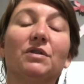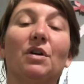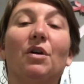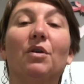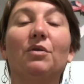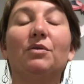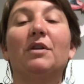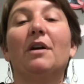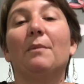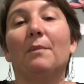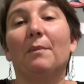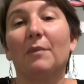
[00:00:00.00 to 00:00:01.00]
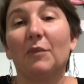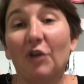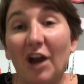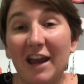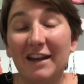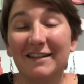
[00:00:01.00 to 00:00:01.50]
own
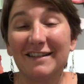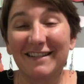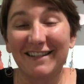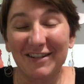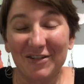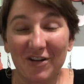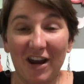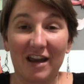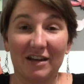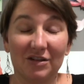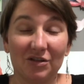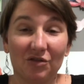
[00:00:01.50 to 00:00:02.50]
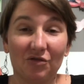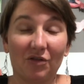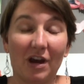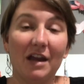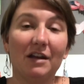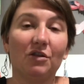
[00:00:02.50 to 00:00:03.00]

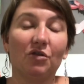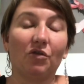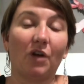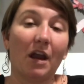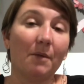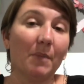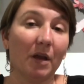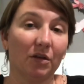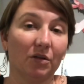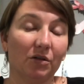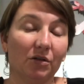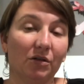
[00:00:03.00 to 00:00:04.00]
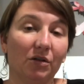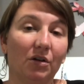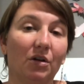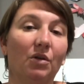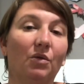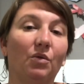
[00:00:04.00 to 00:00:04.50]
great-great-great-grandmother,
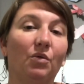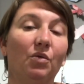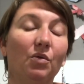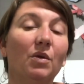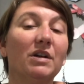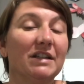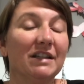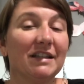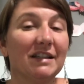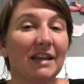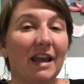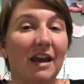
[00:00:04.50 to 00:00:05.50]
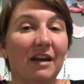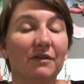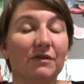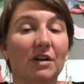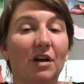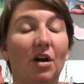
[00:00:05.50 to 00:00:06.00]
who was
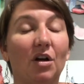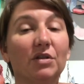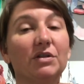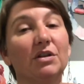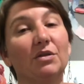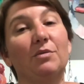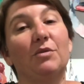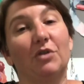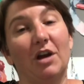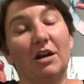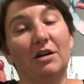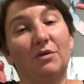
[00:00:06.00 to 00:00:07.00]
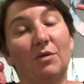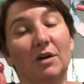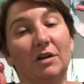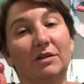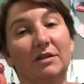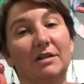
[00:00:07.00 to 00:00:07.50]
enslaved, also created
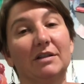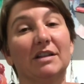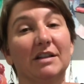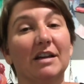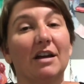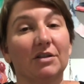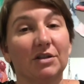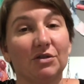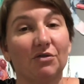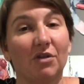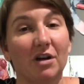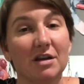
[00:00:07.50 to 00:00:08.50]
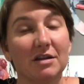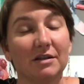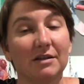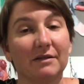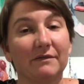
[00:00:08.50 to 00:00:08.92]
quilts to tell stories.